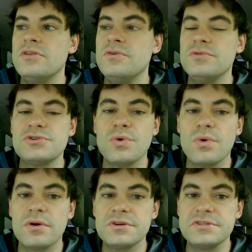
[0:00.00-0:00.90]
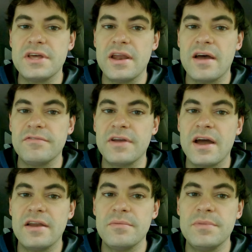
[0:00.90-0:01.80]
do chores that I've
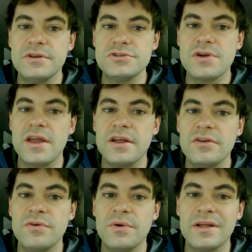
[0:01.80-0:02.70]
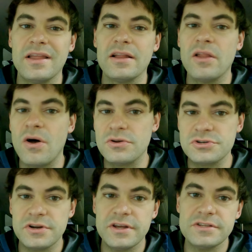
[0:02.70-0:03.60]
kind of been dreading doing, like
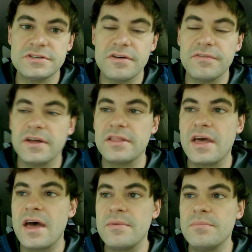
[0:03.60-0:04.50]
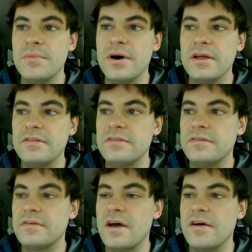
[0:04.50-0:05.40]
laundry and stuff like that.
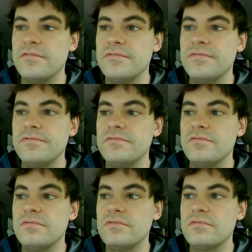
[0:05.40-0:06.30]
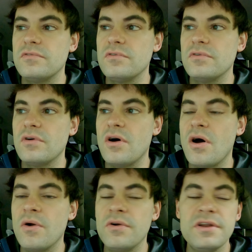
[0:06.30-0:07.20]
But I've
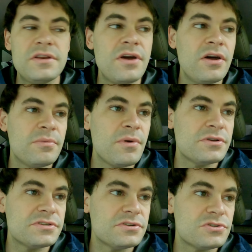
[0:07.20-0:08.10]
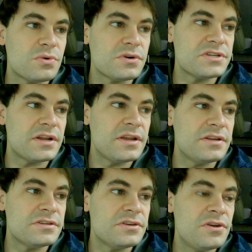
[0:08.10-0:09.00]
already done most of the chores I
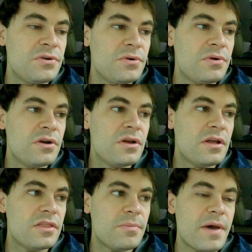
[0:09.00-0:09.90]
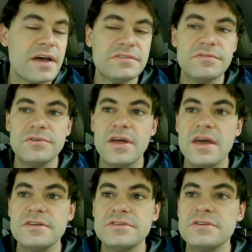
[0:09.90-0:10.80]
need to do in the past few
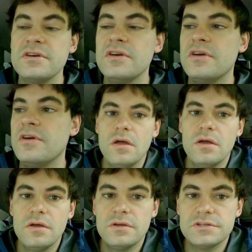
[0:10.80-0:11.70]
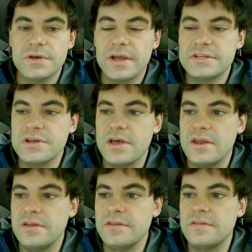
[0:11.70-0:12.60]
days. So I guess I'll
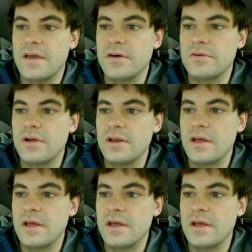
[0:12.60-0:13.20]
head into town right